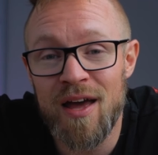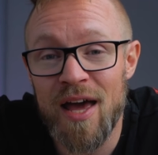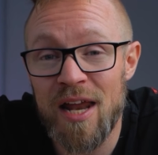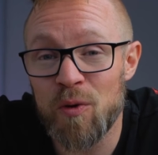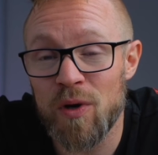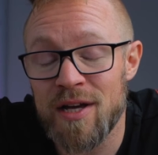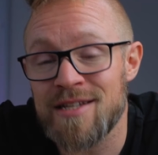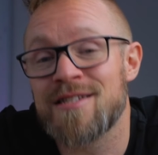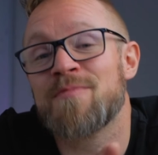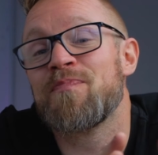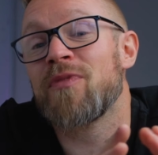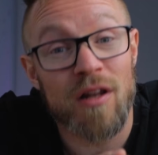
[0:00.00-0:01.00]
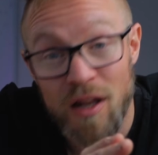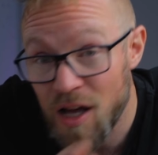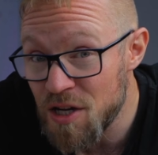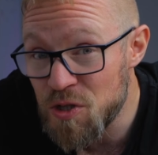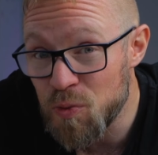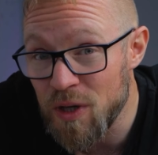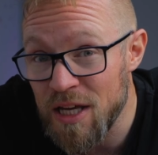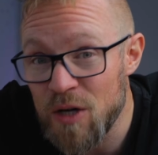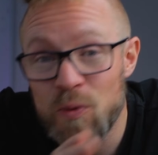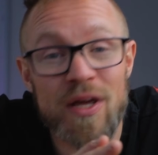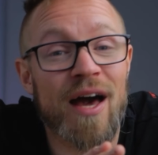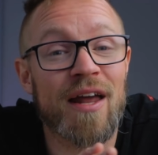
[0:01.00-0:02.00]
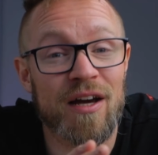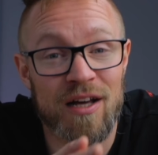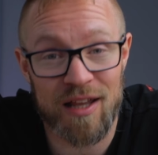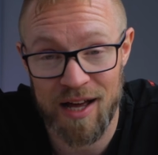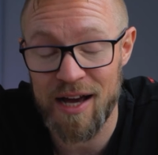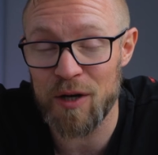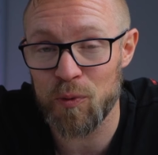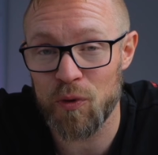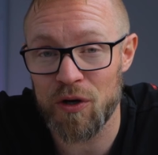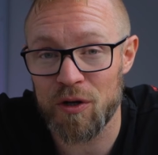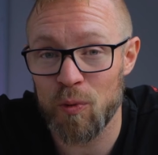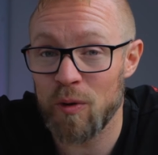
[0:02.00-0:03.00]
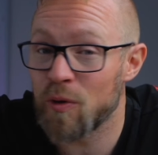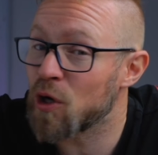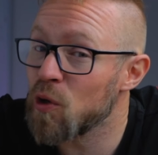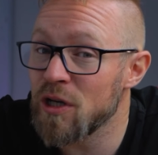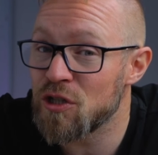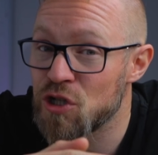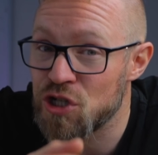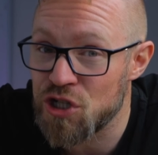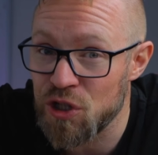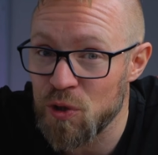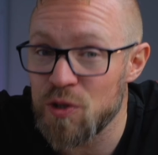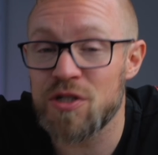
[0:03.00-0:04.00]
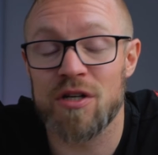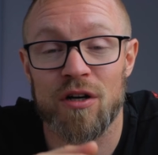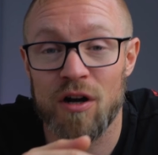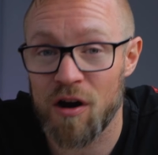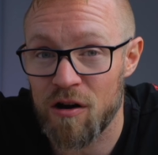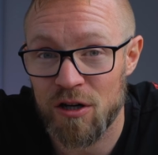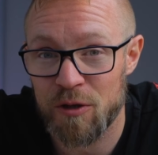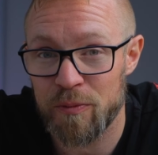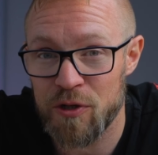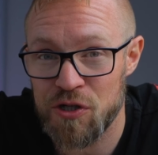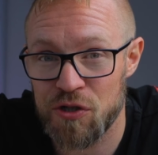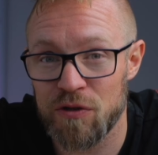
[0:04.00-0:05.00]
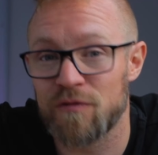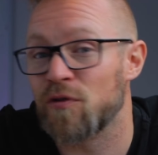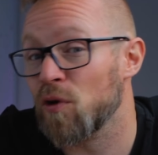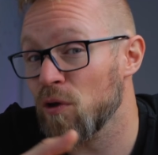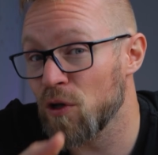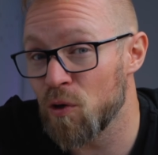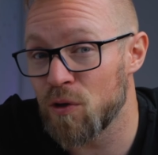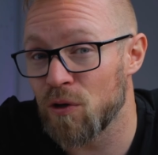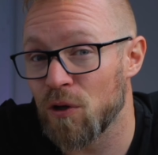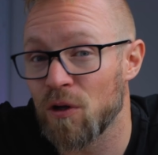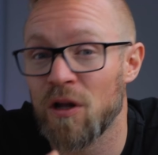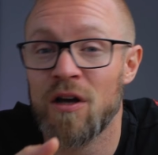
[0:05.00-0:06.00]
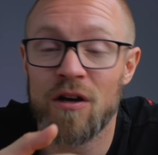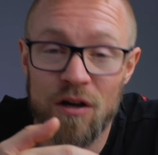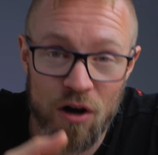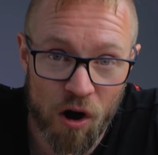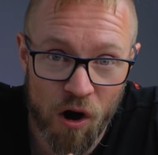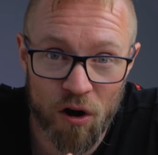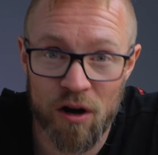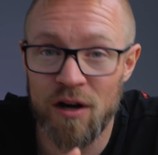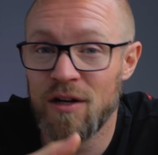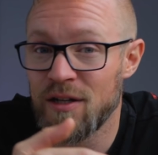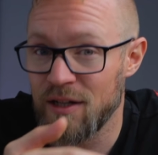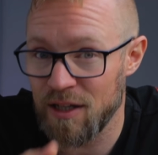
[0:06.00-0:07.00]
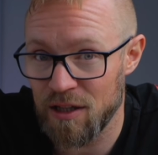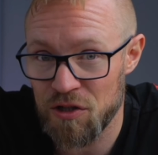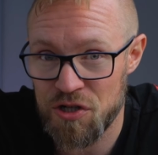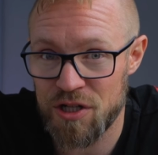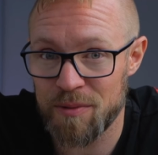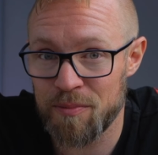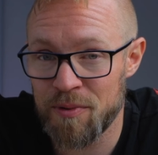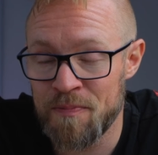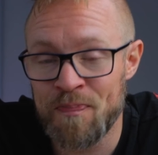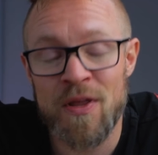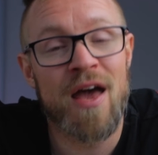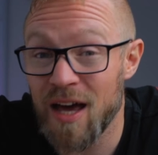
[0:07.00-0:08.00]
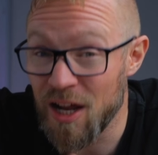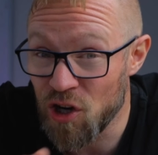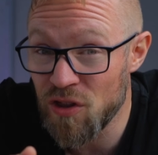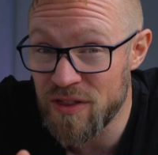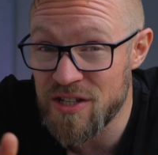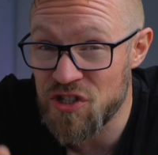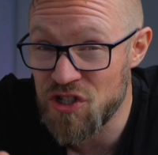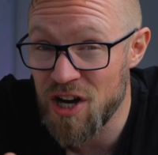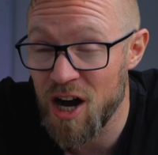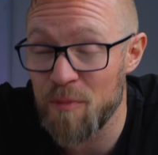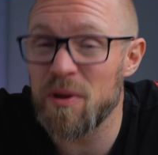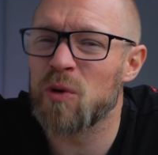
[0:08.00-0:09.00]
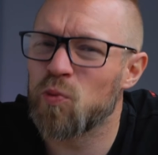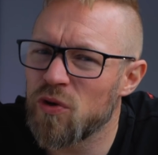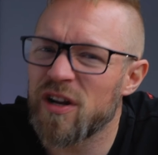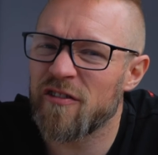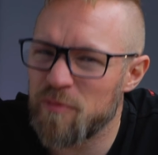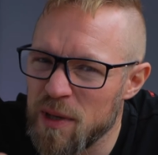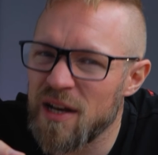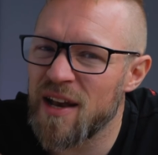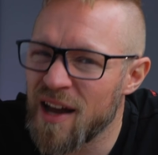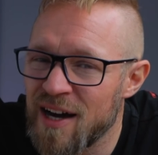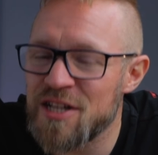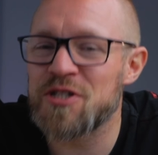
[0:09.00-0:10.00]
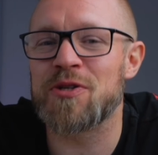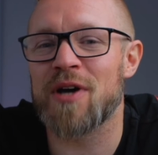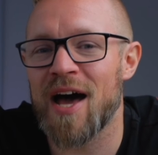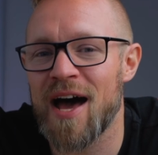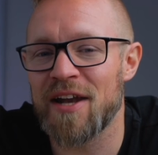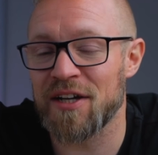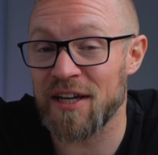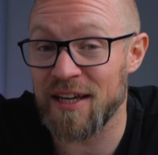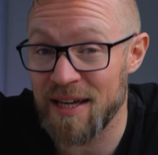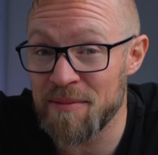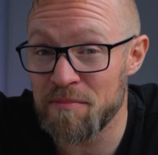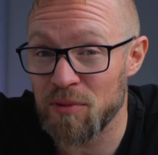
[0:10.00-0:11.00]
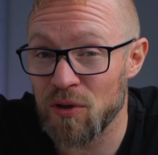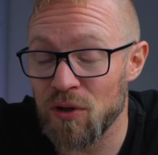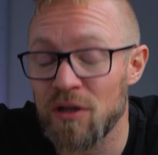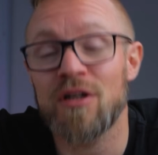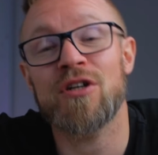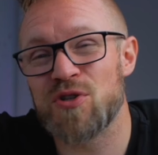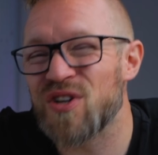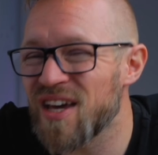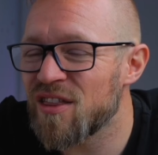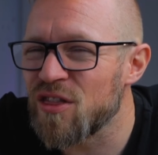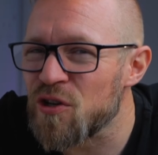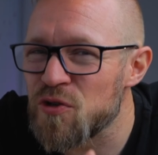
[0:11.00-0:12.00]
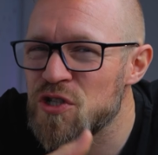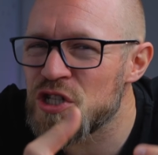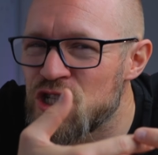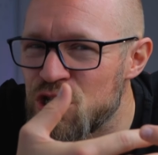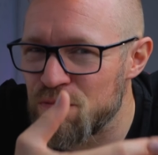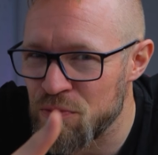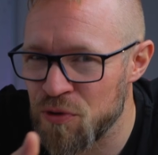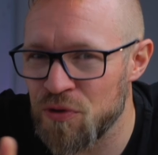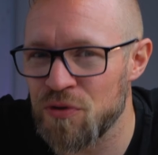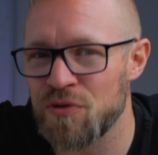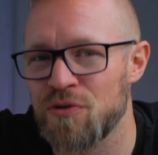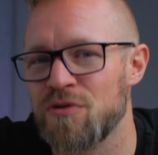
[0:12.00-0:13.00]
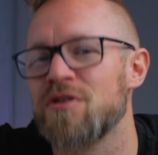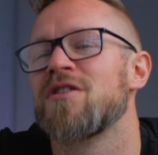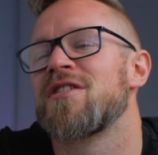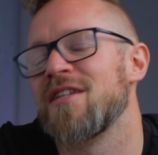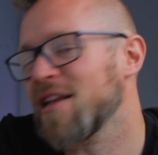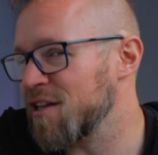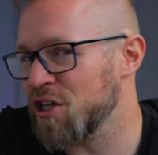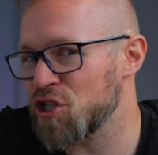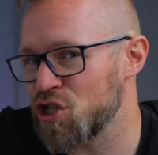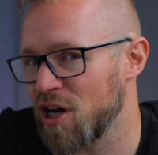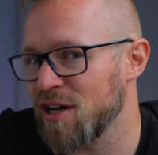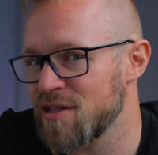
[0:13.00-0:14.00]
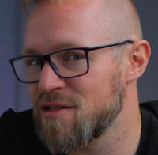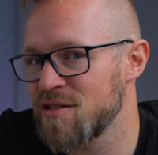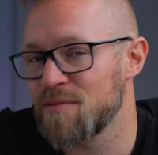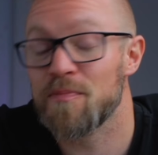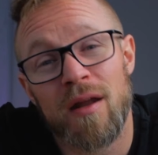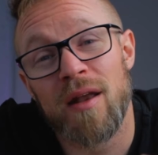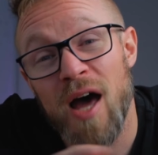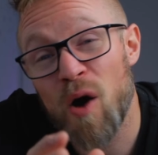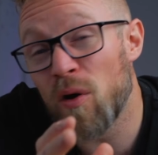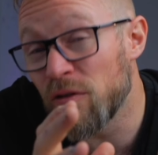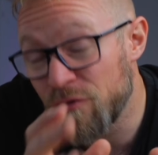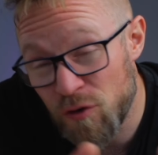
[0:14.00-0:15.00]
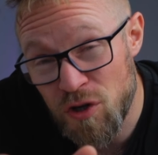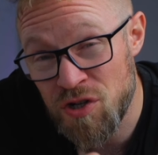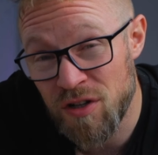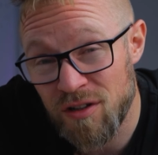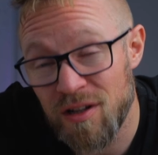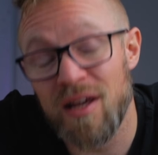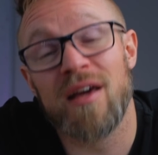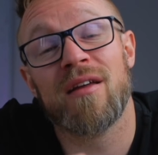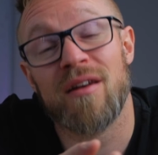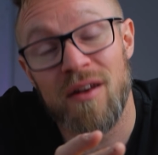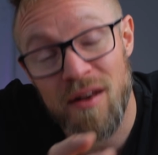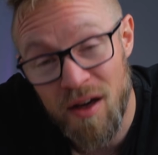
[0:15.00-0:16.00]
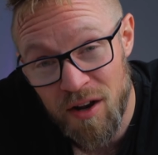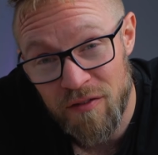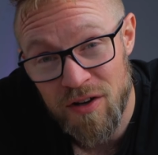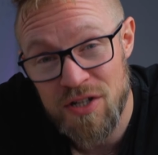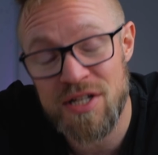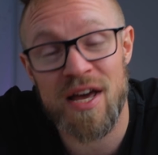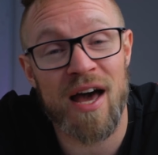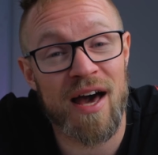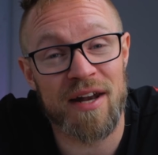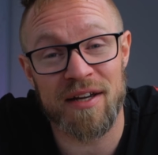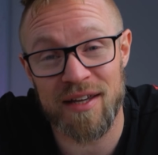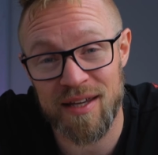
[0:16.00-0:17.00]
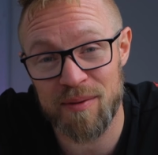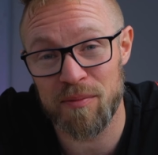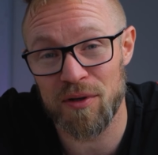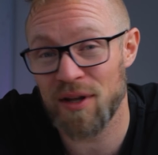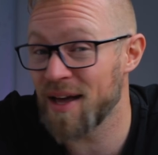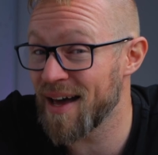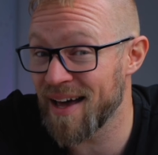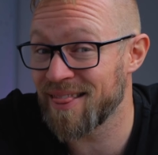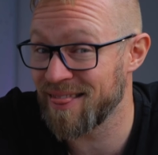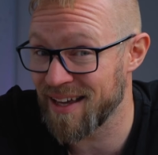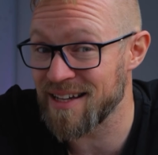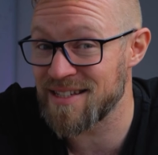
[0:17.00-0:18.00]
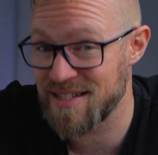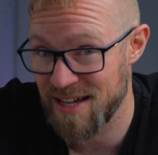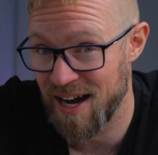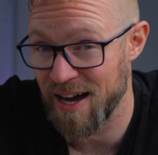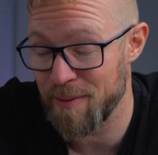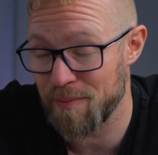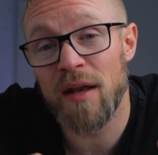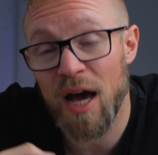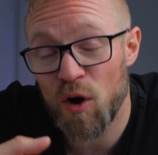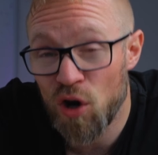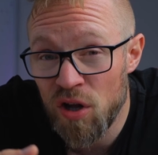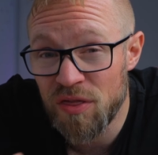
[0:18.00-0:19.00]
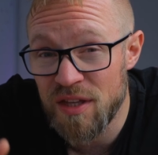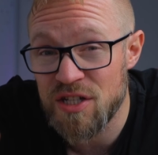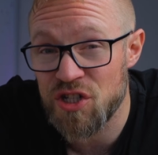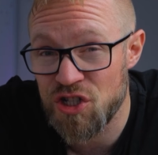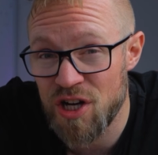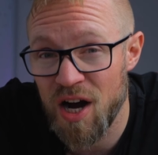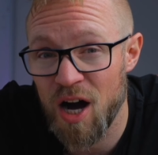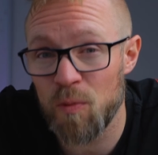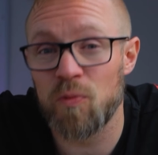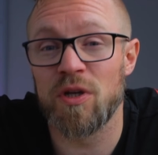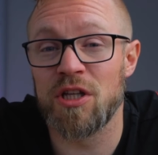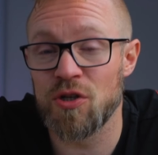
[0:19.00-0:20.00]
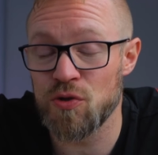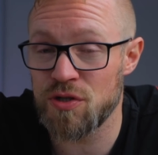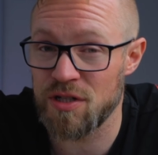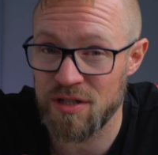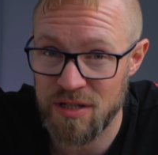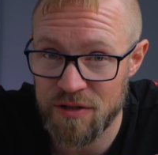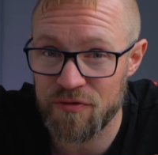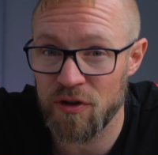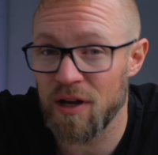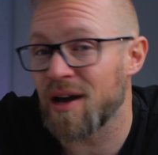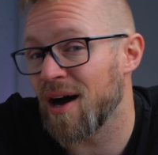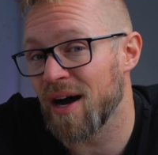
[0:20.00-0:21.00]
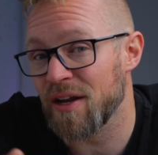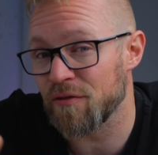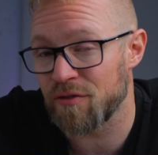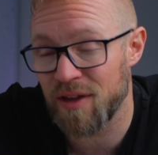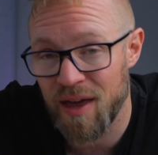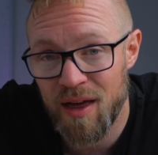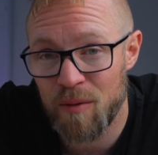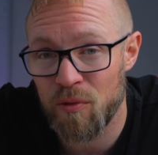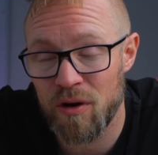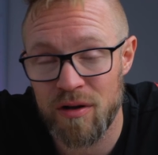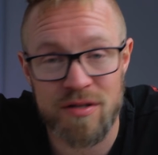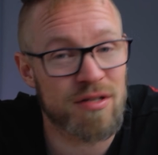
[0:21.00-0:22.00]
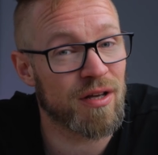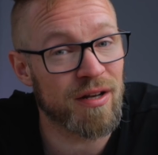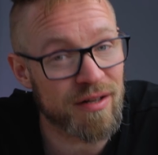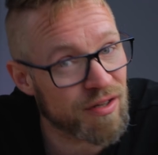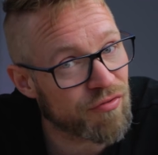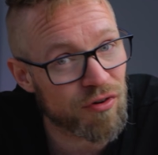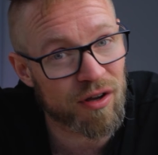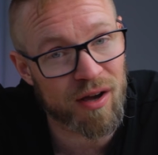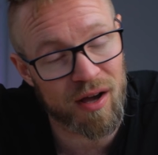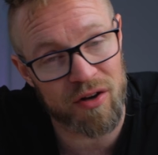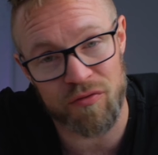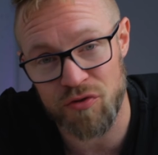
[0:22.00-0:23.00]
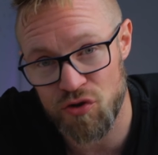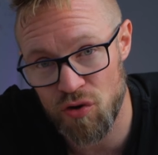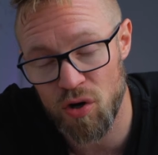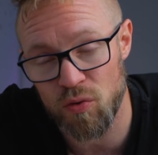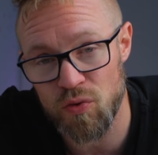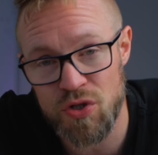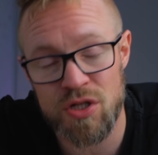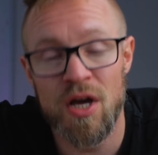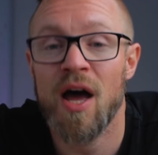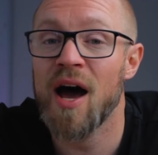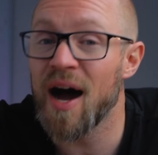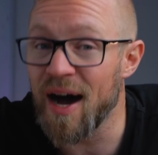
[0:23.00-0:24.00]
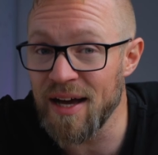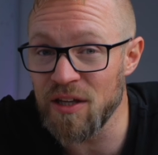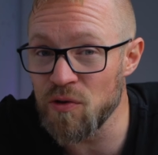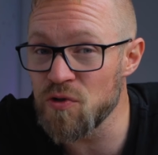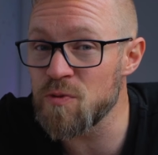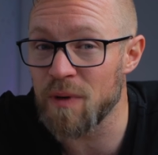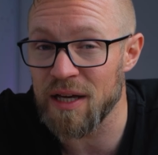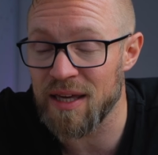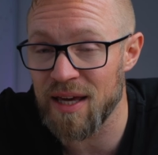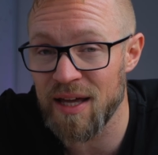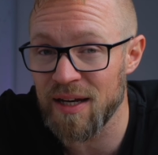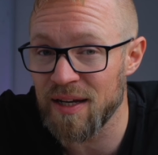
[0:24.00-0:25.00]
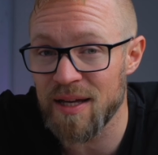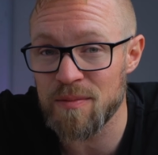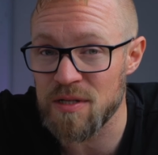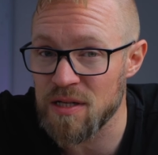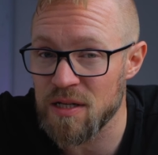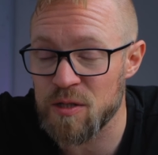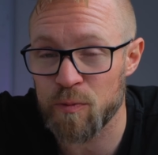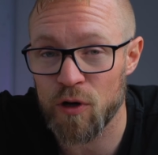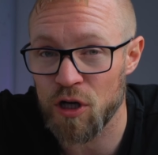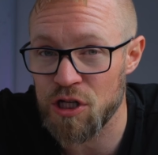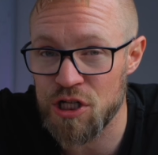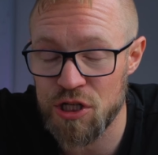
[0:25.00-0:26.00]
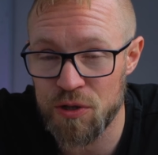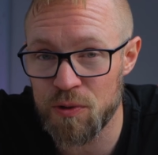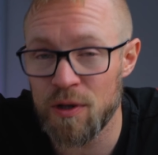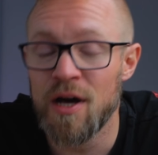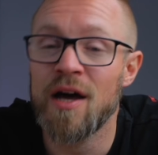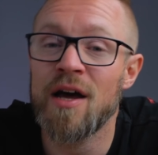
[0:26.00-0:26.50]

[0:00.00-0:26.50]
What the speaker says: Anyways, last week we had a client work. We were going to shoot a car commercial for a local car dealership. And on this job, it would have been nice to have a gimbal to get those smooth, silky shots. Now, unfortunately, none of us had a gimbal at that time. Now, on this job, we used different kind of cameras and different kind of drones. I used my Canon M6 Mark II.